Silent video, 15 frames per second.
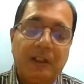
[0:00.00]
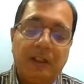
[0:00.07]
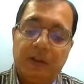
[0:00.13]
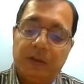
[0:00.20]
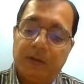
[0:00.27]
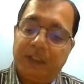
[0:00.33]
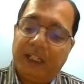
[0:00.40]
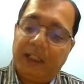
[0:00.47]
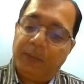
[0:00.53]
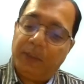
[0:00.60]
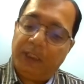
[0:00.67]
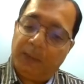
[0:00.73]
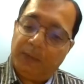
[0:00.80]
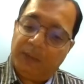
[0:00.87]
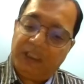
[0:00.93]
So that
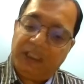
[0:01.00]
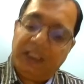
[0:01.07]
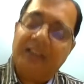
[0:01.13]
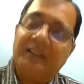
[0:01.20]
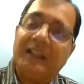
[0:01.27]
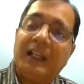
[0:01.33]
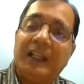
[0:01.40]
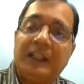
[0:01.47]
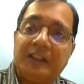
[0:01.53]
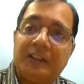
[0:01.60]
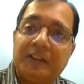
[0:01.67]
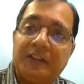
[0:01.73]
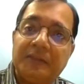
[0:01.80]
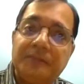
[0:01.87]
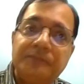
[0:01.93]
becomes a key
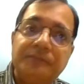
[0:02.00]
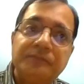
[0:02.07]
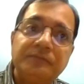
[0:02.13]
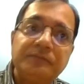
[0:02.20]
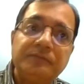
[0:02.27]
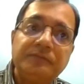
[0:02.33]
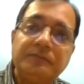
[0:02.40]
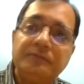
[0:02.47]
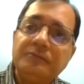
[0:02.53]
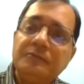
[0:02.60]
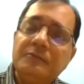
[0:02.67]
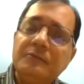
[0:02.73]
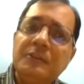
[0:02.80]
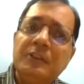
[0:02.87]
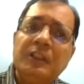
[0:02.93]
challenge.
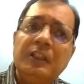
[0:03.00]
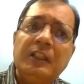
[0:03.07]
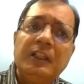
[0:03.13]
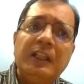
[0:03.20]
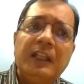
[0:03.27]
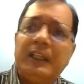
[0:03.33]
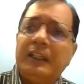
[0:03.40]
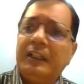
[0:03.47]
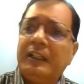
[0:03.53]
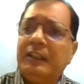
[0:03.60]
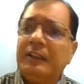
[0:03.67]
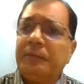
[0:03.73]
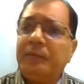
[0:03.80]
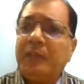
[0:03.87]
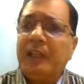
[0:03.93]
And
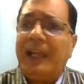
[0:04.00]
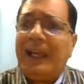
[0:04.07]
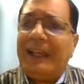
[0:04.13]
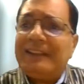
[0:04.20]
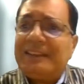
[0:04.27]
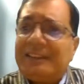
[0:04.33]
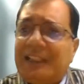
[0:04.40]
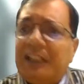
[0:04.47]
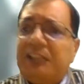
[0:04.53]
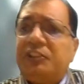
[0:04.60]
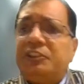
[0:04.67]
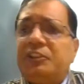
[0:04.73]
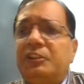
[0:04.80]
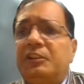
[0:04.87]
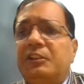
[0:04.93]
as
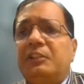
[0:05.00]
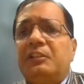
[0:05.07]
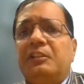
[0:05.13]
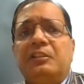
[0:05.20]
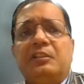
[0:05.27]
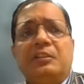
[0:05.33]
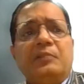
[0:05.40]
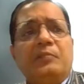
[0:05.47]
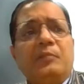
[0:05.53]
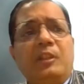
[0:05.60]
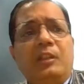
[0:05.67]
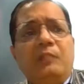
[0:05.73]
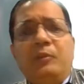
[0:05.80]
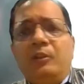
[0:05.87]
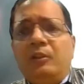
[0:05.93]
such,
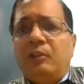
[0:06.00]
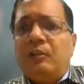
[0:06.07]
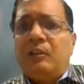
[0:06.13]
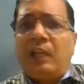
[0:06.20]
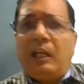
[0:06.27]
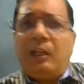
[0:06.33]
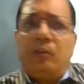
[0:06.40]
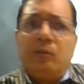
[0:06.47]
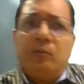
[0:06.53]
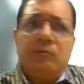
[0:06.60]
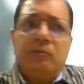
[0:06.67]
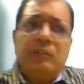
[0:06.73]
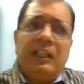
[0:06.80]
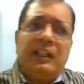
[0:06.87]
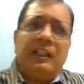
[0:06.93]
even
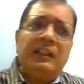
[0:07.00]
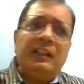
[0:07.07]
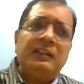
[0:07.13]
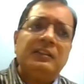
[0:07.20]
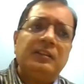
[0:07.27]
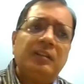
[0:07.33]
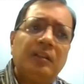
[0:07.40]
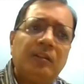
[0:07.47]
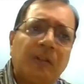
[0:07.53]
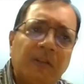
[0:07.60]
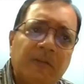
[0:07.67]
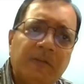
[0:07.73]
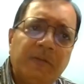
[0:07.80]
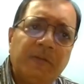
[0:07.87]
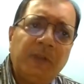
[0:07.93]
now, there are a lot
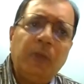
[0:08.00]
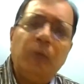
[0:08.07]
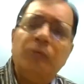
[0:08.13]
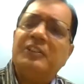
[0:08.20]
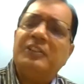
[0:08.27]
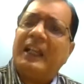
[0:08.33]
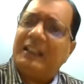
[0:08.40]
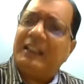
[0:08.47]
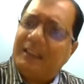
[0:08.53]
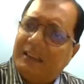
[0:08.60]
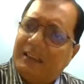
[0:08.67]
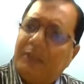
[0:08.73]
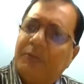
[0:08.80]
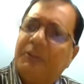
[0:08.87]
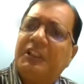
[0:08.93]
of new
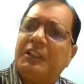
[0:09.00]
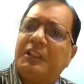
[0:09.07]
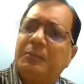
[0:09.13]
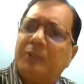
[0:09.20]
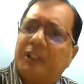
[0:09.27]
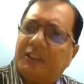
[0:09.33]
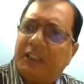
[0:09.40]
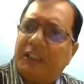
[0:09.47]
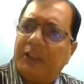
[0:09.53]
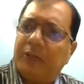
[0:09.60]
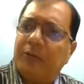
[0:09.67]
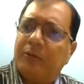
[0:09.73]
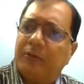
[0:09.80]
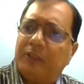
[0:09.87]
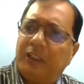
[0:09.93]
challenges which are emerging.
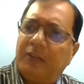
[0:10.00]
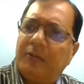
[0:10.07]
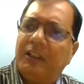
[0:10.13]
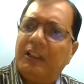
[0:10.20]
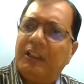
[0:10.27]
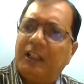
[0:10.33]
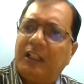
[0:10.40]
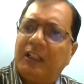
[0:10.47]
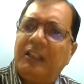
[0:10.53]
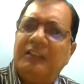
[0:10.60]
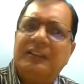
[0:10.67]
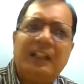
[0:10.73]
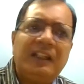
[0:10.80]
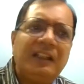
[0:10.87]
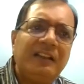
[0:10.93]
So these were the earlier
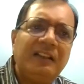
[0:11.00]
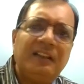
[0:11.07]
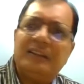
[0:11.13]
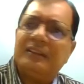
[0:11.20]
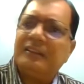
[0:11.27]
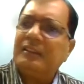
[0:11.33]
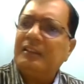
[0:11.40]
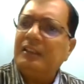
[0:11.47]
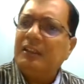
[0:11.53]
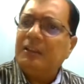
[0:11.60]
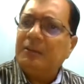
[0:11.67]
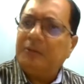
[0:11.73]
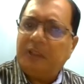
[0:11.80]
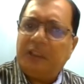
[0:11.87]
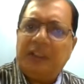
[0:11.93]
challenges.
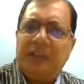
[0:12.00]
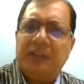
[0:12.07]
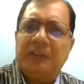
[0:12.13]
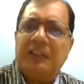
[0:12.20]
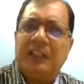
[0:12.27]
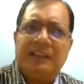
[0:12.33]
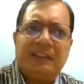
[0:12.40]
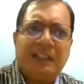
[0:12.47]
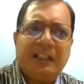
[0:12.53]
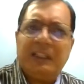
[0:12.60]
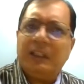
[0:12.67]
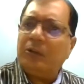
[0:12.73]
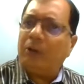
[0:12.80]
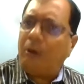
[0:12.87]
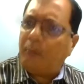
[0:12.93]
Things are
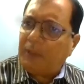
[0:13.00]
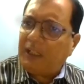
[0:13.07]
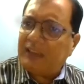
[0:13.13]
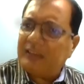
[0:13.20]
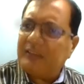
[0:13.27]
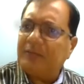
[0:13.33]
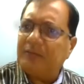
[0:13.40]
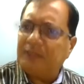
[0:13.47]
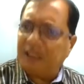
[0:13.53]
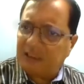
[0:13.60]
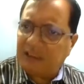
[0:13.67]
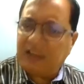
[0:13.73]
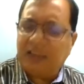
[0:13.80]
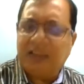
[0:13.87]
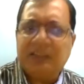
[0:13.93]
getting complex
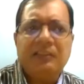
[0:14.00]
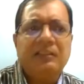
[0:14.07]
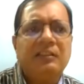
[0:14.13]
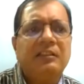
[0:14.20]
further.